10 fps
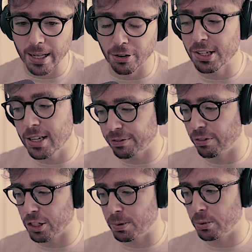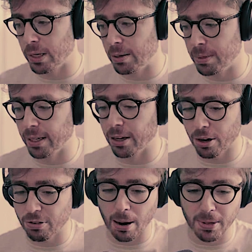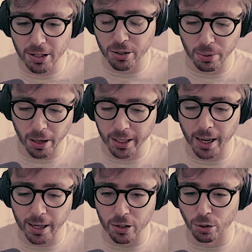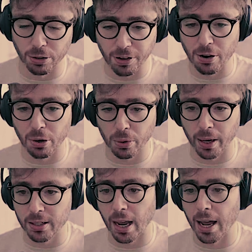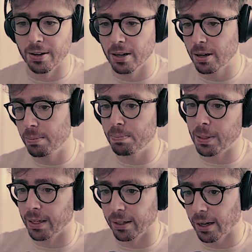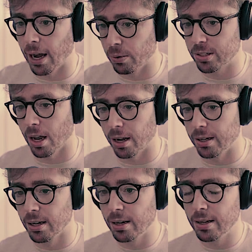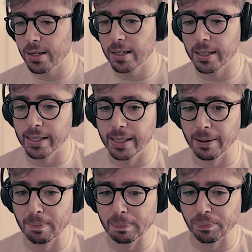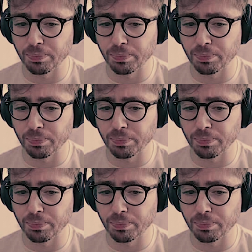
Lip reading: is a difference between being crammed into a cage or a farrowing crate and being outside. And